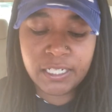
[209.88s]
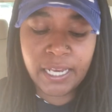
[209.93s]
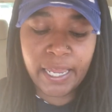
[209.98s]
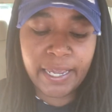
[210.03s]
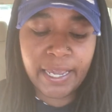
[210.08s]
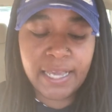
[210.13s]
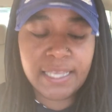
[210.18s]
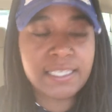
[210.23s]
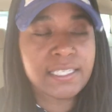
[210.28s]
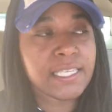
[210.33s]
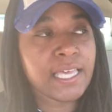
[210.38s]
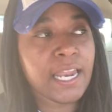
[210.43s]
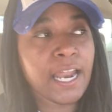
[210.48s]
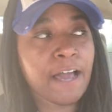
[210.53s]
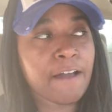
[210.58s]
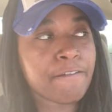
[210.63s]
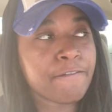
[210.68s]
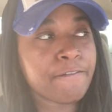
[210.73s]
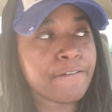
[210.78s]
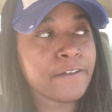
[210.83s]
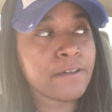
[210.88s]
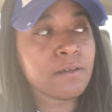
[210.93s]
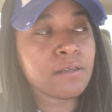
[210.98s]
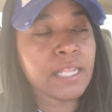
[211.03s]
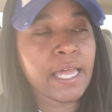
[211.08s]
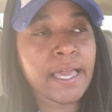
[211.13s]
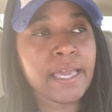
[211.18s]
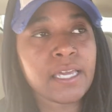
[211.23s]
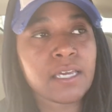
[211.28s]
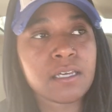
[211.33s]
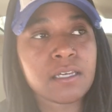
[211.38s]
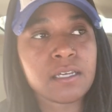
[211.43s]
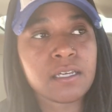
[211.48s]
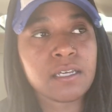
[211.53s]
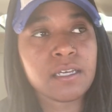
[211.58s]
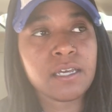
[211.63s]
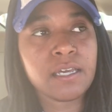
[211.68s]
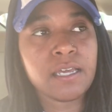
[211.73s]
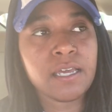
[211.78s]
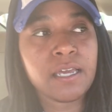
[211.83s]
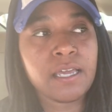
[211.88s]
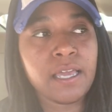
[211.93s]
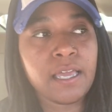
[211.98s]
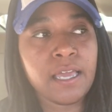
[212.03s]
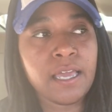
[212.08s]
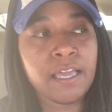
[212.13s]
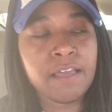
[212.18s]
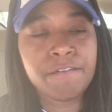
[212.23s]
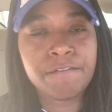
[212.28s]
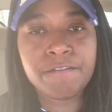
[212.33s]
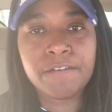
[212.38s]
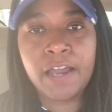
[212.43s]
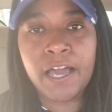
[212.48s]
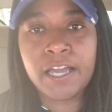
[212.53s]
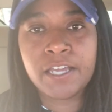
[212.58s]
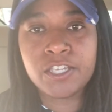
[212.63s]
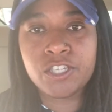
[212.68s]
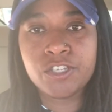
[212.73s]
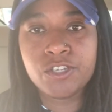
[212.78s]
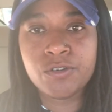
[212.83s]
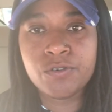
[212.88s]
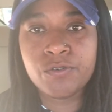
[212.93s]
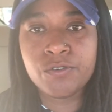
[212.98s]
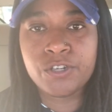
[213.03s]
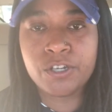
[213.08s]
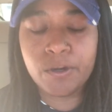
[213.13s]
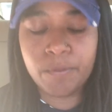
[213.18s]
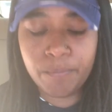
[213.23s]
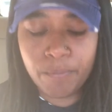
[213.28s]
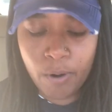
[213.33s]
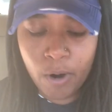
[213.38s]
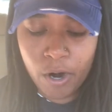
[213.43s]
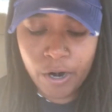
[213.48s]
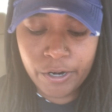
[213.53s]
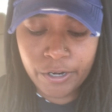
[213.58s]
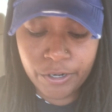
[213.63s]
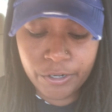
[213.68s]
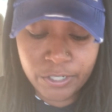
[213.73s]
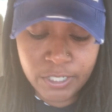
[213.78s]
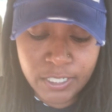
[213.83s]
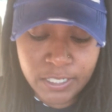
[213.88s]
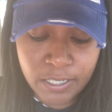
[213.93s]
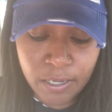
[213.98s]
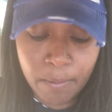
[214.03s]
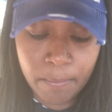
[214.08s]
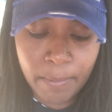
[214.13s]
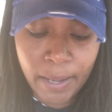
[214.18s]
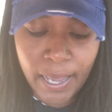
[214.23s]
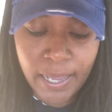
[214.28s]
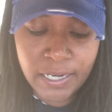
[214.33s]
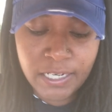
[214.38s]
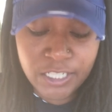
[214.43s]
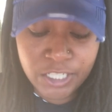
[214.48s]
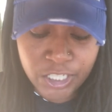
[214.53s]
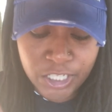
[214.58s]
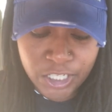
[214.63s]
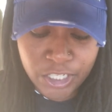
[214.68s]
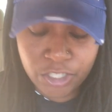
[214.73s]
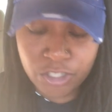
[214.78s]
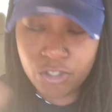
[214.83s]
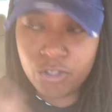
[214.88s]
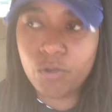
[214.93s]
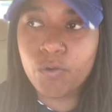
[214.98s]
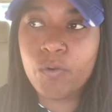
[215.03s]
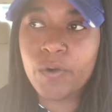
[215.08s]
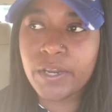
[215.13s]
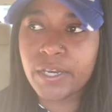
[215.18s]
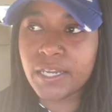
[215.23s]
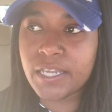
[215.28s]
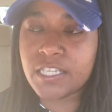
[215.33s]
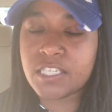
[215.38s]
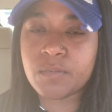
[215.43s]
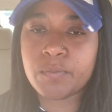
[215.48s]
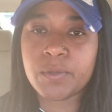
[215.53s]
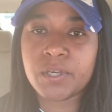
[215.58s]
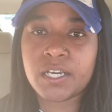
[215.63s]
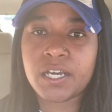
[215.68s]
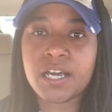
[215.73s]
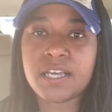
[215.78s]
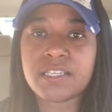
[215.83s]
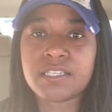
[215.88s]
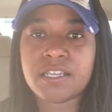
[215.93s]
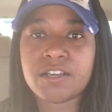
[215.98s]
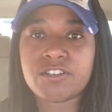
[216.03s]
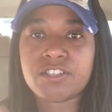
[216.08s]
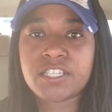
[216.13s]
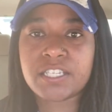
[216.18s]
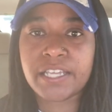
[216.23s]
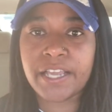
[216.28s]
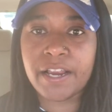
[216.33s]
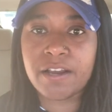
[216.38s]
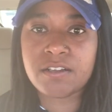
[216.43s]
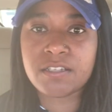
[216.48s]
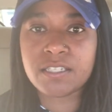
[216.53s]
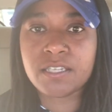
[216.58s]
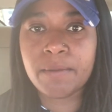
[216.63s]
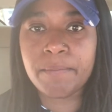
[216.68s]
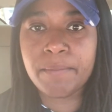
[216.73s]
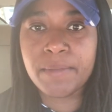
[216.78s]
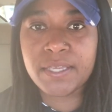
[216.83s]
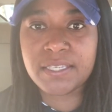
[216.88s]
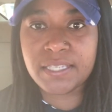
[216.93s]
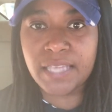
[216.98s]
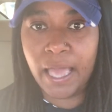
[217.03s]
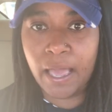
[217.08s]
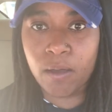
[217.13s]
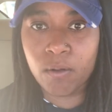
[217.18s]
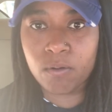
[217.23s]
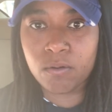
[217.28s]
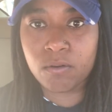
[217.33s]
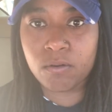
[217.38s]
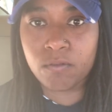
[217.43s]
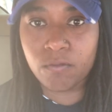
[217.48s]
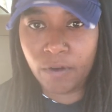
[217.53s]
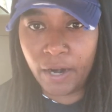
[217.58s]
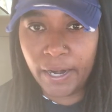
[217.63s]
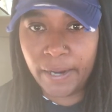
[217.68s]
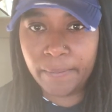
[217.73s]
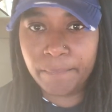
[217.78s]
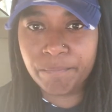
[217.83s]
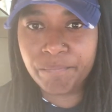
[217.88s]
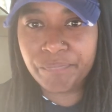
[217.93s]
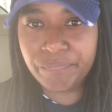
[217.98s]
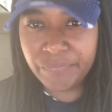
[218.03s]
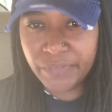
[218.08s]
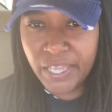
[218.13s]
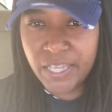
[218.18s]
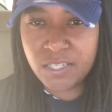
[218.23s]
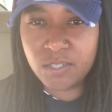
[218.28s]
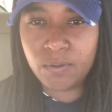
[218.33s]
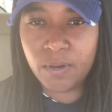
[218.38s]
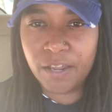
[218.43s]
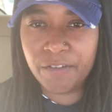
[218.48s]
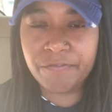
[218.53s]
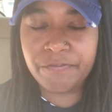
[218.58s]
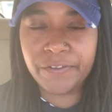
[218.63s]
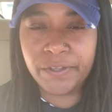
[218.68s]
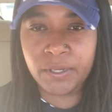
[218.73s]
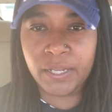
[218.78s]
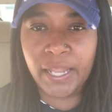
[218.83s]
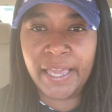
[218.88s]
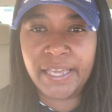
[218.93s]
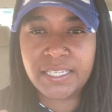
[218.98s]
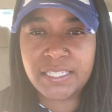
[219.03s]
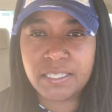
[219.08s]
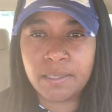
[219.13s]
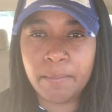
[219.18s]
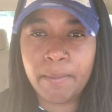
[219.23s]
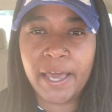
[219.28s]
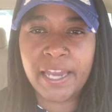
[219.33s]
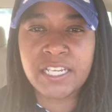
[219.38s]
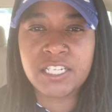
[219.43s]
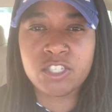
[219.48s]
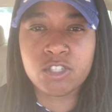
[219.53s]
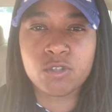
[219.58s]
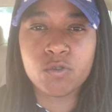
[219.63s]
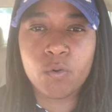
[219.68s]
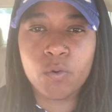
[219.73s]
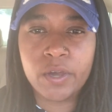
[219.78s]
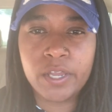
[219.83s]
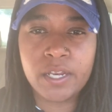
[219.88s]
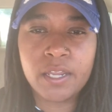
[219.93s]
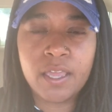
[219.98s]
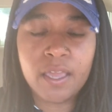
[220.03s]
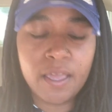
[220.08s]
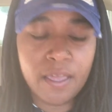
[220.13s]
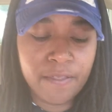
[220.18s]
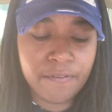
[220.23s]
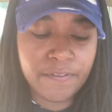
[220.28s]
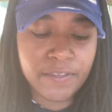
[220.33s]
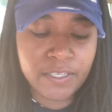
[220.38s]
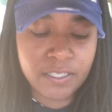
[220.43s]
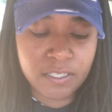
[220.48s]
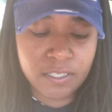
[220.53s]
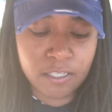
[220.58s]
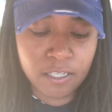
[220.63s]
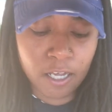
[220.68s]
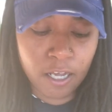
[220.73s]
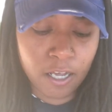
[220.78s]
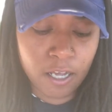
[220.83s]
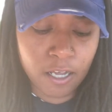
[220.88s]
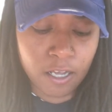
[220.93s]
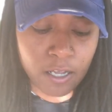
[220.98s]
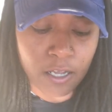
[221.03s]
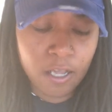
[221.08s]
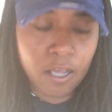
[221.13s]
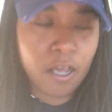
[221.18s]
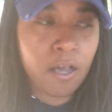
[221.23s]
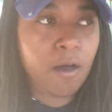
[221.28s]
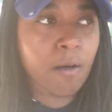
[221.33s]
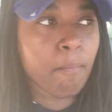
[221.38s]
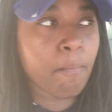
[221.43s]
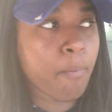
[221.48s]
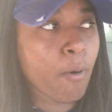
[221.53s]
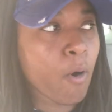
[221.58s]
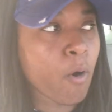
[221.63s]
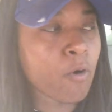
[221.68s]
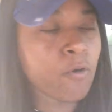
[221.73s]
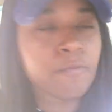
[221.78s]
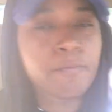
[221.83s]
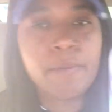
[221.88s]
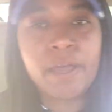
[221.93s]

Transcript: like I said, I feel like if not you, your partner, somebody's just doing this because they're scared to miss out, right? That's what I feel like. Somebody's doing this bold